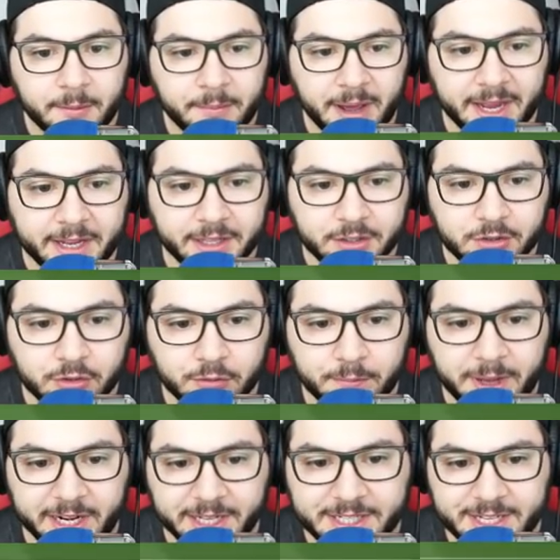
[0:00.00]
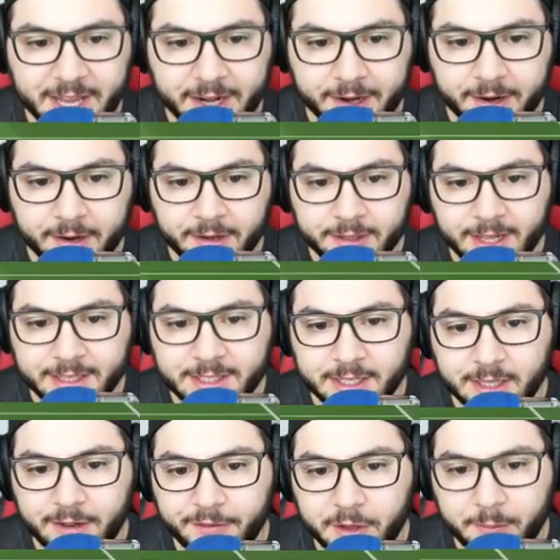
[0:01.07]
Back into Bennacer. That's a
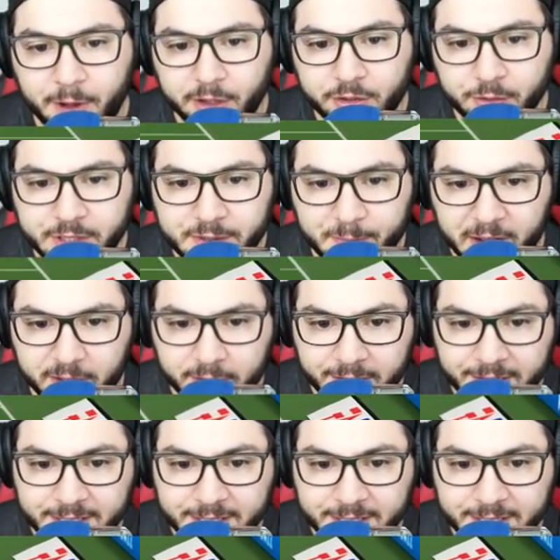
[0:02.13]
lovely ball to Ismail.